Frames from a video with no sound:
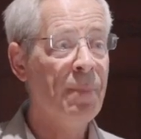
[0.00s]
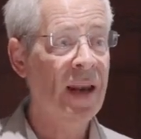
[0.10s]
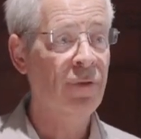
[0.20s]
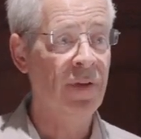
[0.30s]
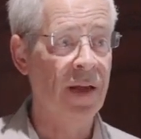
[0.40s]
a
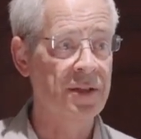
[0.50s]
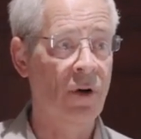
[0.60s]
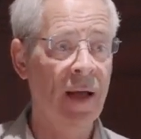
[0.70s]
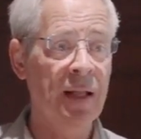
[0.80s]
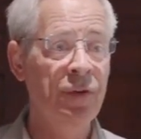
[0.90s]
benefit,
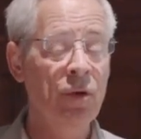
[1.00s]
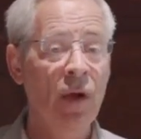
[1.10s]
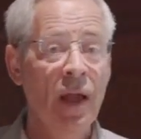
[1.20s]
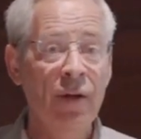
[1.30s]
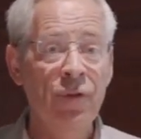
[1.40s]
right?
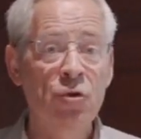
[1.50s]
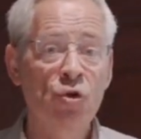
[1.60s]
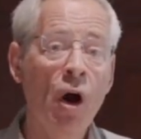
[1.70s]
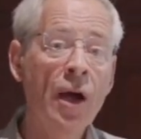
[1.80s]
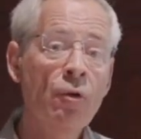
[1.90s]
If you
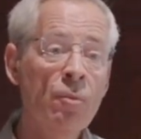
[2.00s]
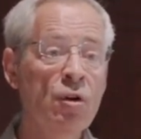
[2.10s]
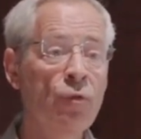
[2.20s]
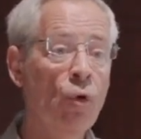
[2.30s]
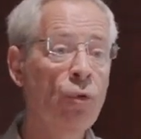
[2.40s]
try and
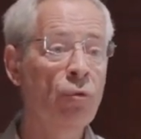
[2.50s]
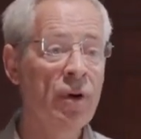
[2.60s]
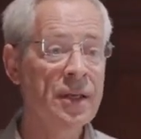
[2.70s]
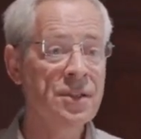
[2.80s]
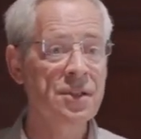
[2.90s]
remove all the
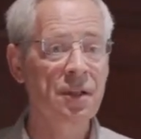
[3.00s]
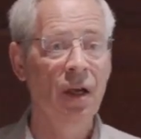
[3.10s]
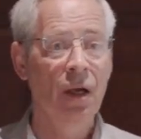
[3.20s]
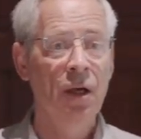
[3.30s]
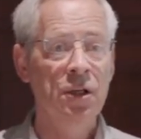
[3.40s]
risk,
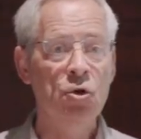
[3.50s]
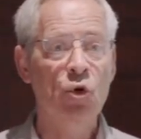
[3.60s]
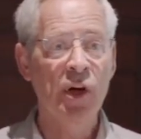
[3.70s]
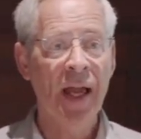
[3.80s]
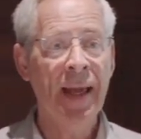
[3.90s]
you
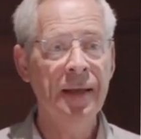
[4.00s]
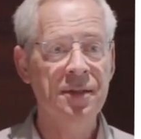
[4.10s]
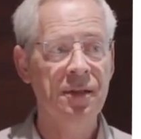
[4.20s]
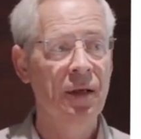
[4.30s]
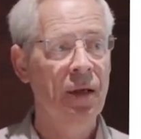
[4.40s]

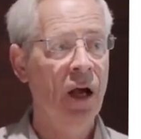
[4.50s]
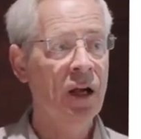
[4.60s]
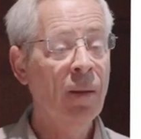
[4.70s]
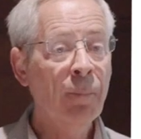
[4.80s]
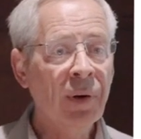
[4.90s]
create a
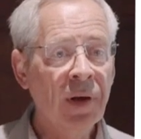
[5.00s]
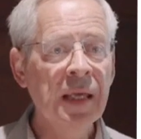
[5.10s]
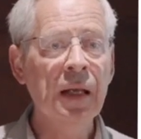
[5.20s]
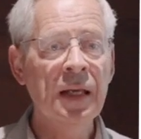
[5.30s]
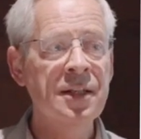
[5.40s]

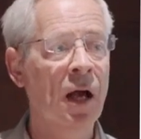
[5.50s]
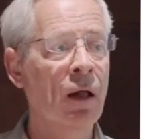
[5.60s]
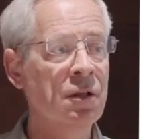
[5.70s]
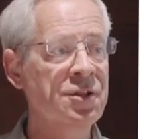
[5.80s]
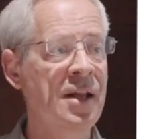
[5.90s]
completely
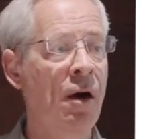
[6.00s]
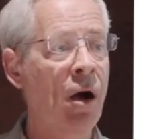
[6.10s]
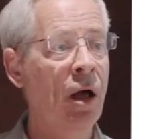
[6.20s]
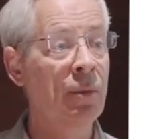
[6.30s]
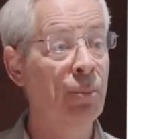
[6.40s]
dull,
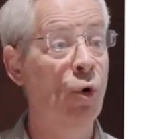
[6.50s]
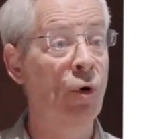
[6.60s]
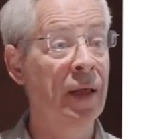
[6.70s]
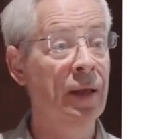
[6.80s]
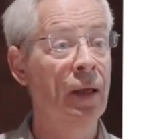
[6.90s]
sterile and
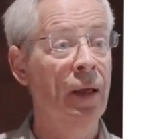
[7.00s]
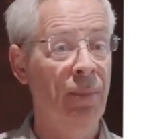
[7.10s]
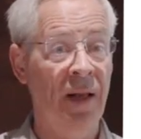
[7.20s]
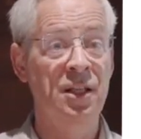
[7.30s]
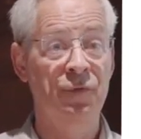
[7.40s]
boring
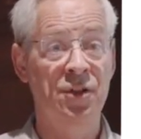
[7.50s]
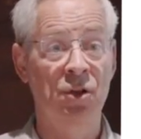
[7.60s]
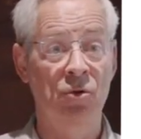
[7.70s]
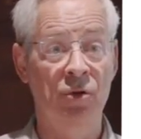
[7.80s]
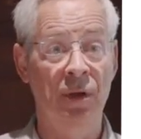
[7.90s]
place for
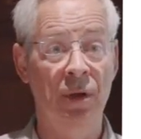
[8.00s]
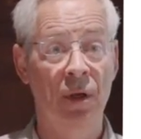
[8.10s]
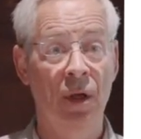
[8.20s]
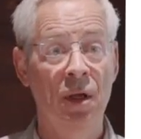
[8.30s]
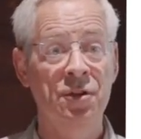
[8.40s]
children.
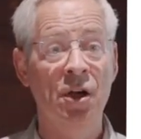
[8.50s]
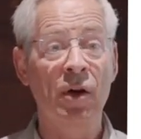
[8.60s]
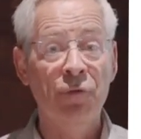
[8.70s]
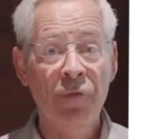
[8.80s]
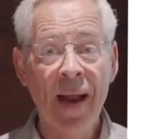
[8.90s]
So
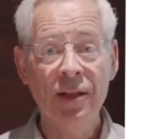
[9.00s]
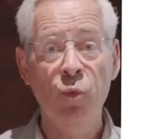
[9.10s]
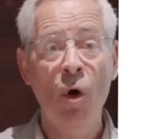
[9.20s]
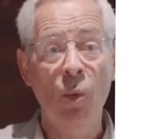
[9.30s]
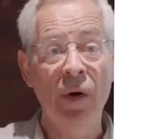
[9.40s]
in fact,
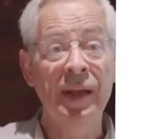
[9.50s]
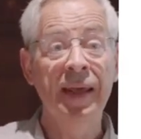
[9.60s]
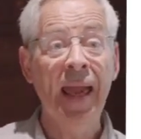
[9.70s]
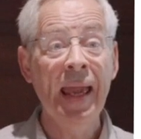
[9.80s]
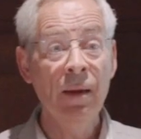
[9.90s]
what we're in the
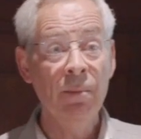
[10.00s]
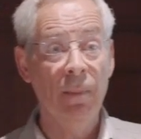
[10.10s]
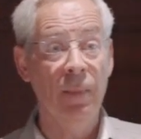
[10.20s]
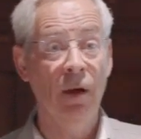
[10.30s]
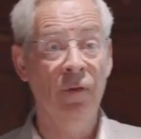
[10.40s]

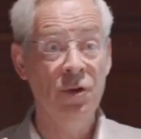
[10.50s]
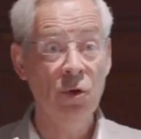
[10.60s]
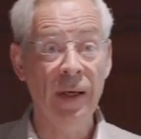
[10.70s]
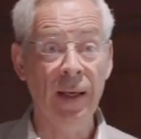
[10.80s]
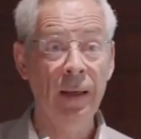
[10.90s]
game of
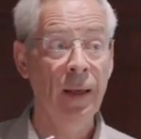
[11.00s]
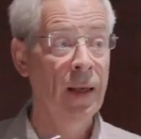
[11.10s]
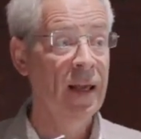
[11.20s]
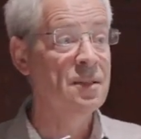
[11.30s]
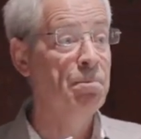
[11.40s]
doing
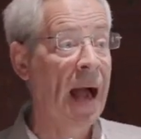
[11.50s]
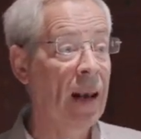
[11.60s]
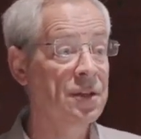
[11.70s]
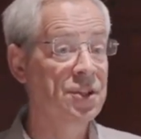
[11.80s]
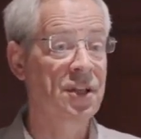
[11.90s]
is
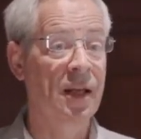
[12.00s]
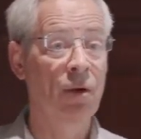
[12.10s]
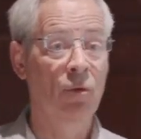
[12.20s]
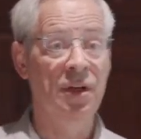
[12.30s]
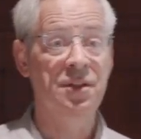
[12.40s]

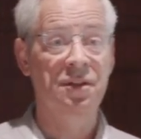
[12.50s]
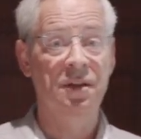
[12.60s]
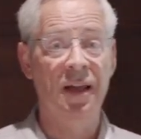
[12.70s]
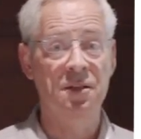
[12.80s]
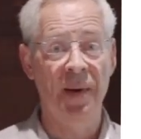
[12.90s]
balancing risks
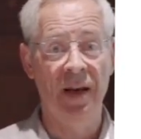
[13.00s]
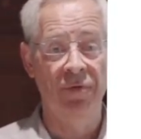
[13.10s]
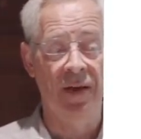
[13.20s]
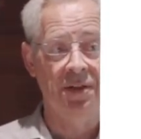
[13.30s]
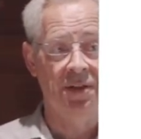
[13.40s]
against
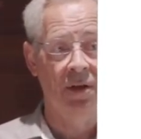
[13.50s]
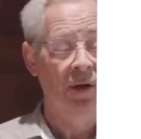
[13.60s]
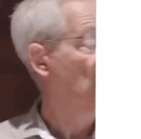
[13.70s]
benefits.